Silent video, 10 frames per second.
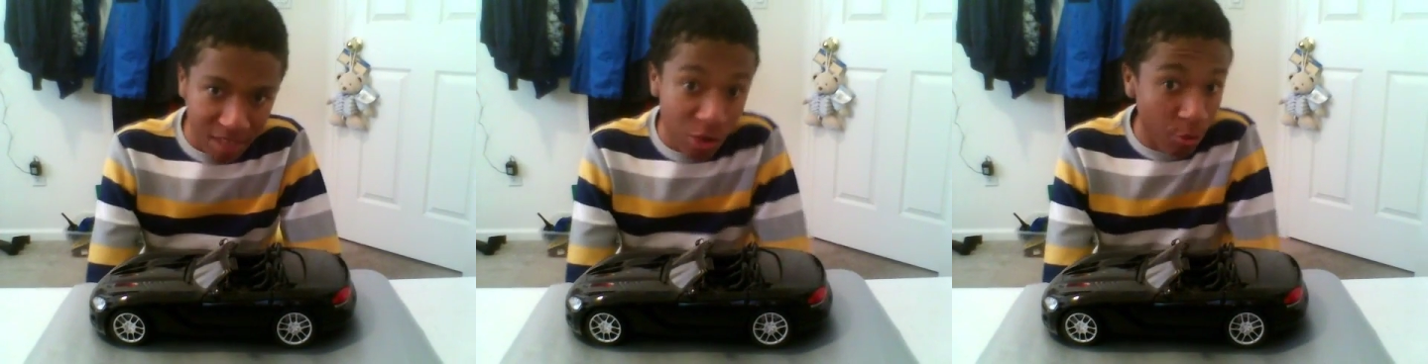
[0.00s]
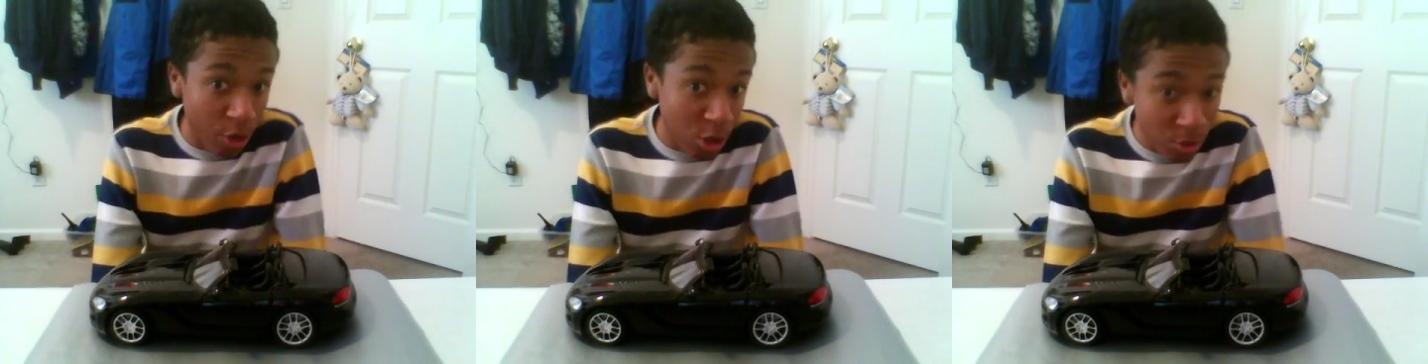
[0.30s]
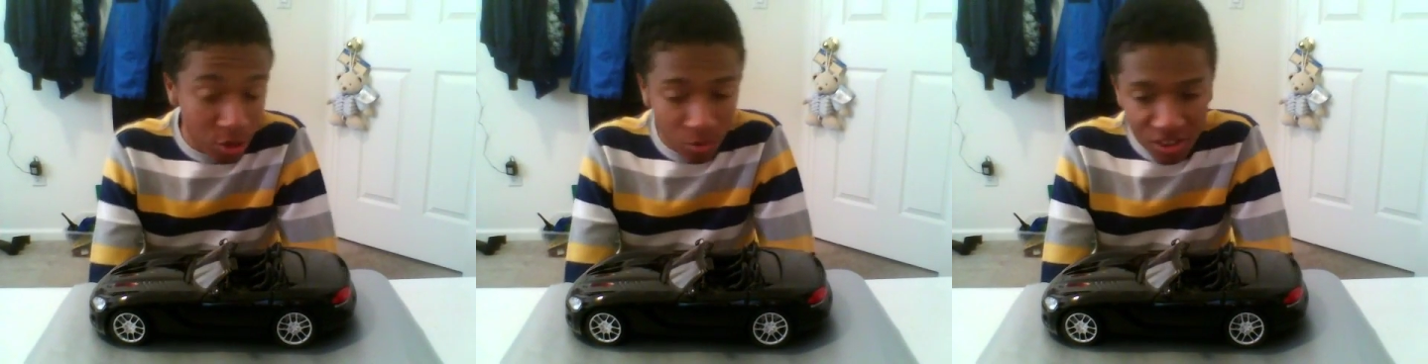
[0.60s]
You want to know
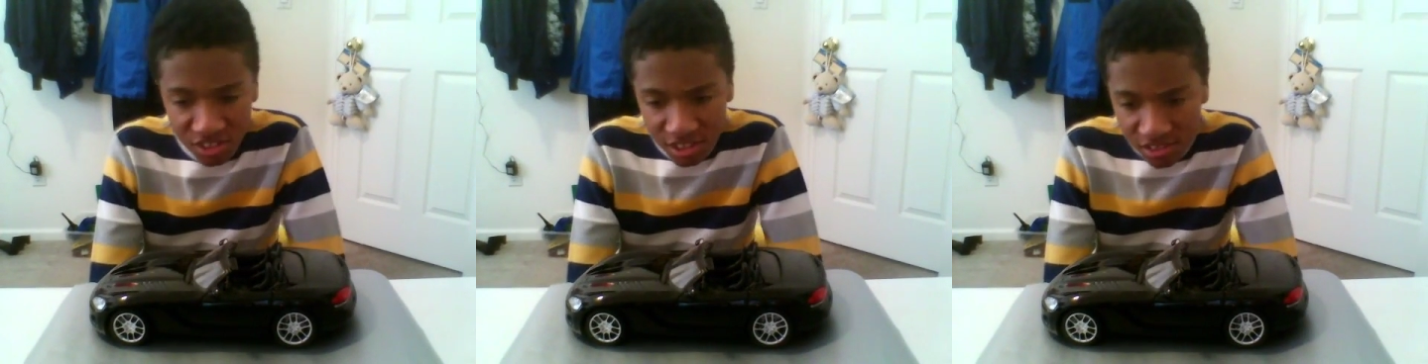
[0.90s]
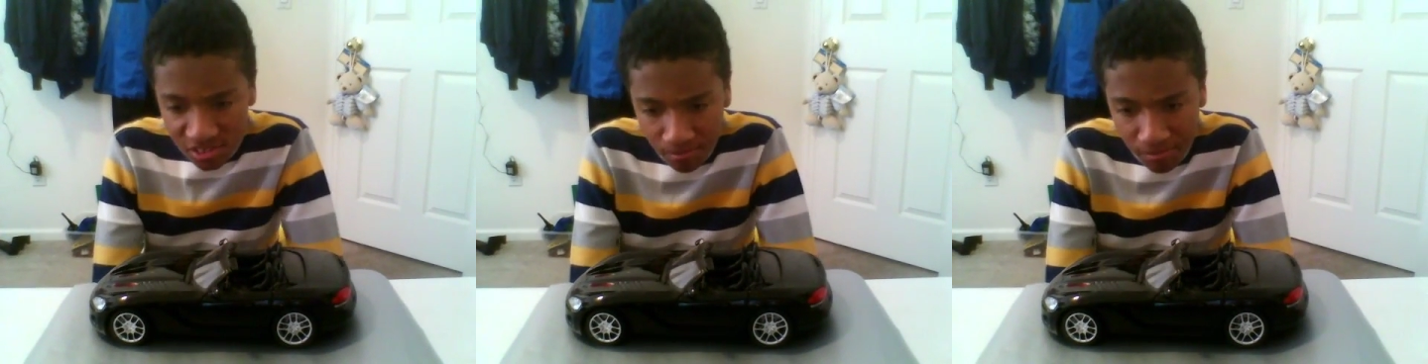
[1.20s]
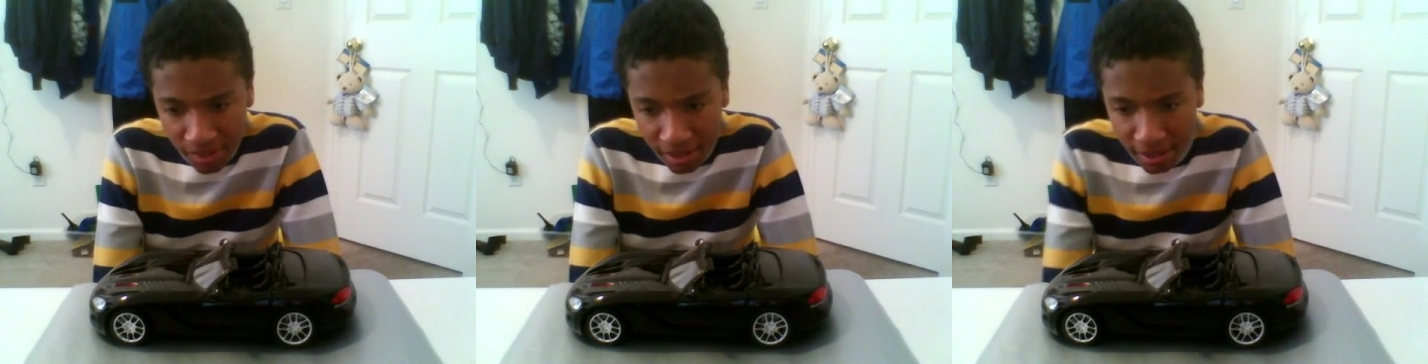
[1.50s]
what the reason is?
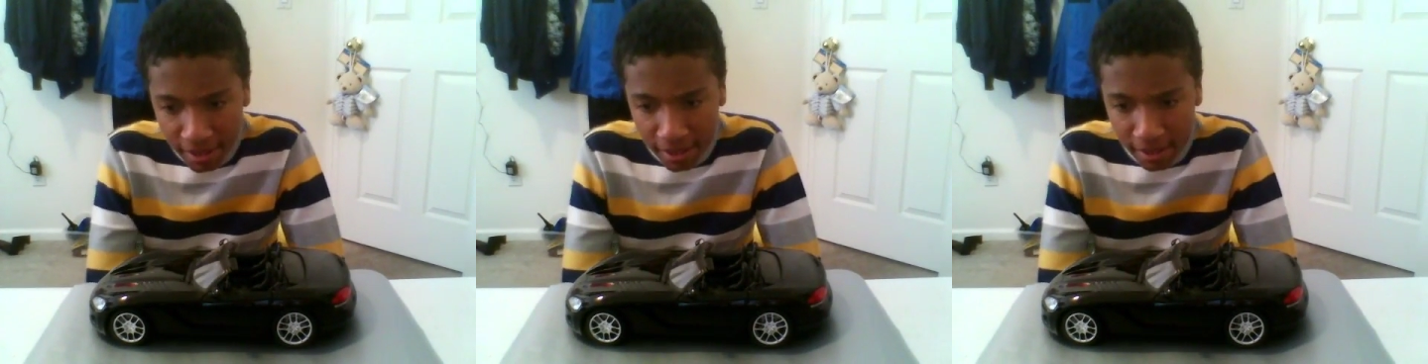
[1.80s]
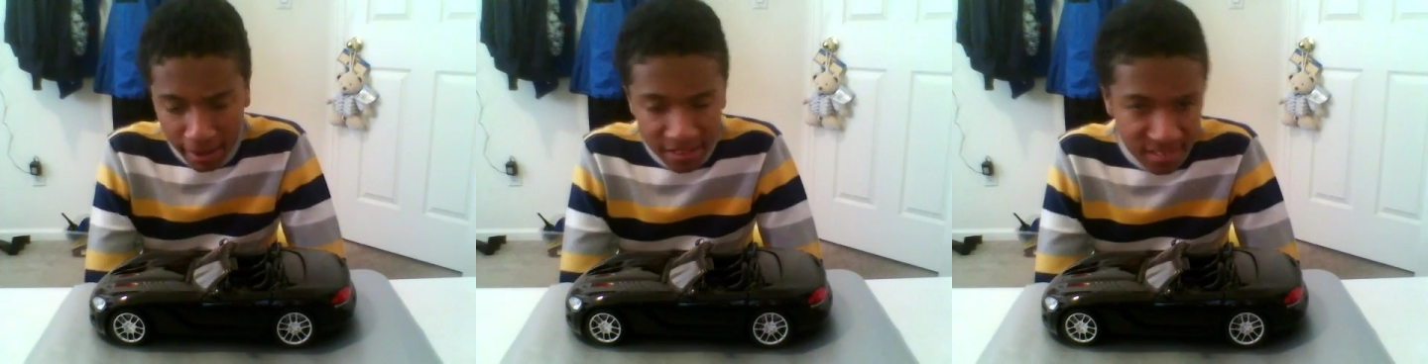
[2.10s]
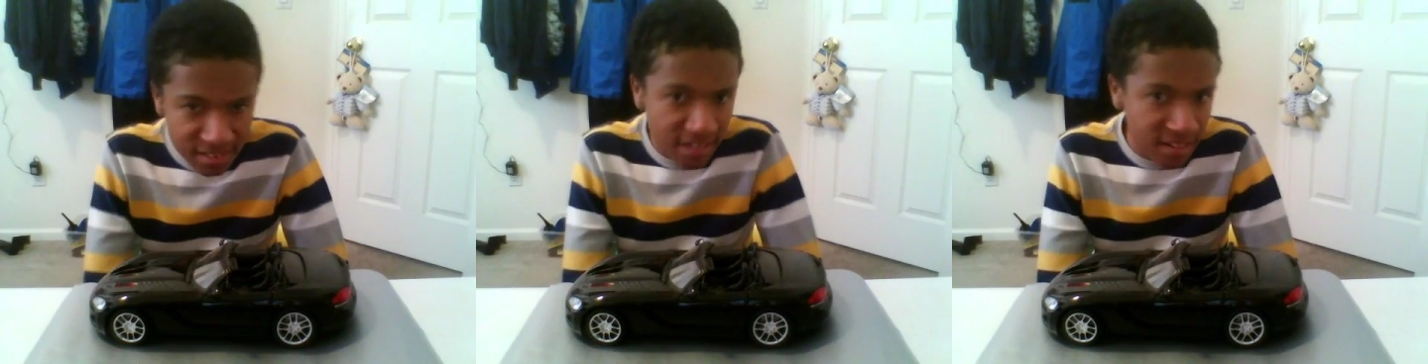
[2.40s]

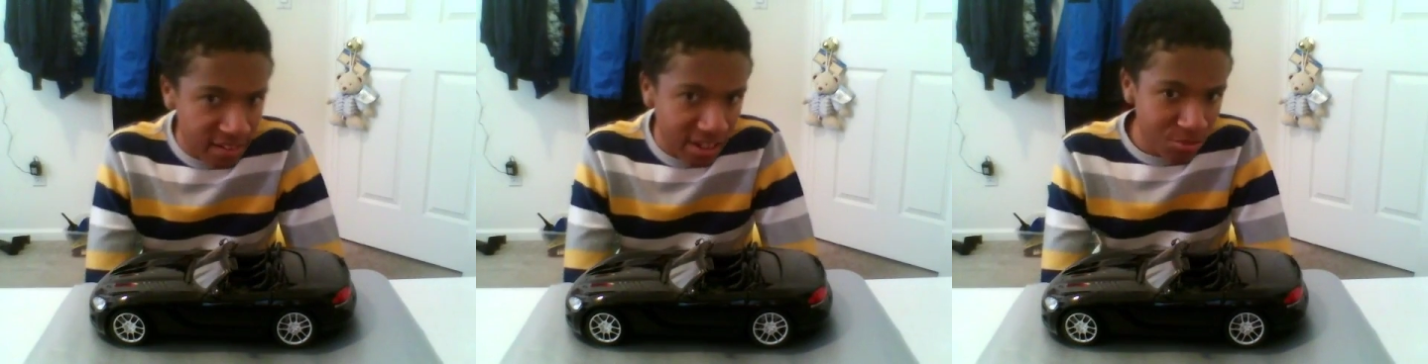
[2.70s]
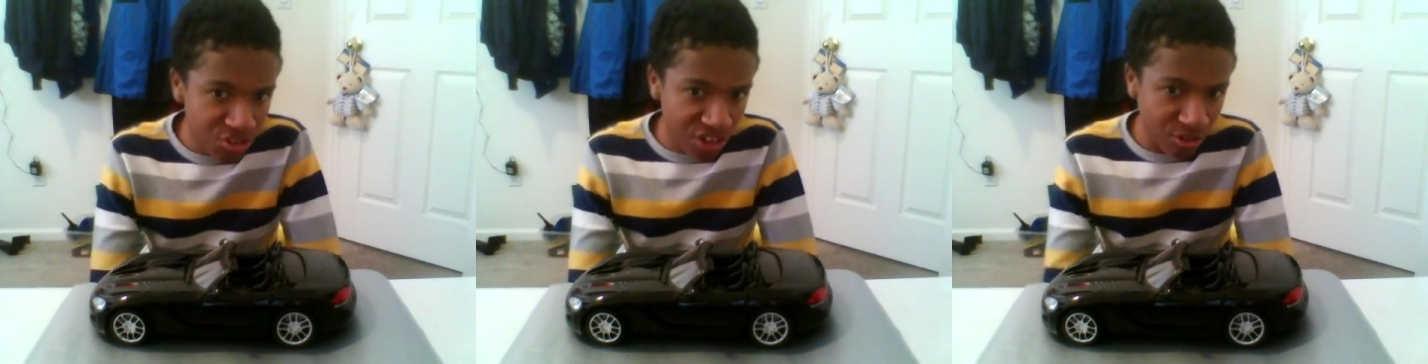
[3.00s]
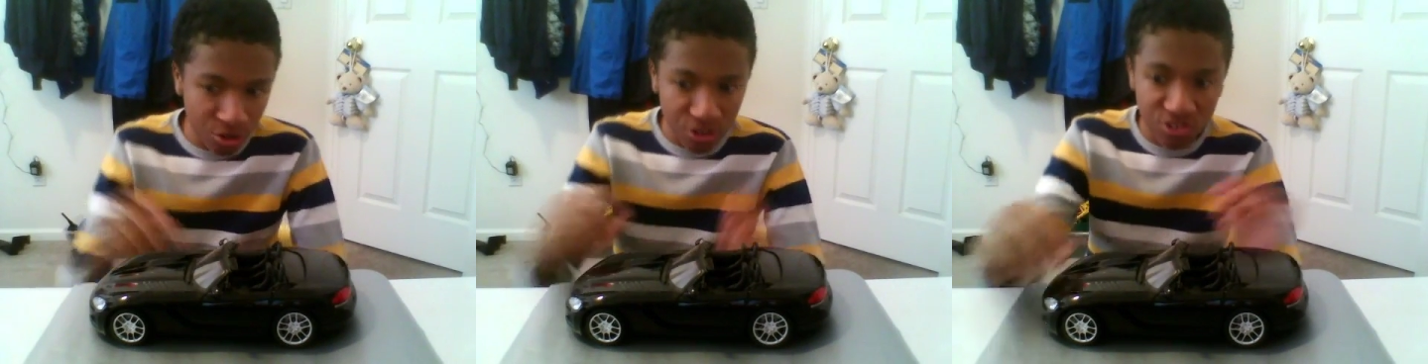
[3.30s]
It's not a clamshell hood.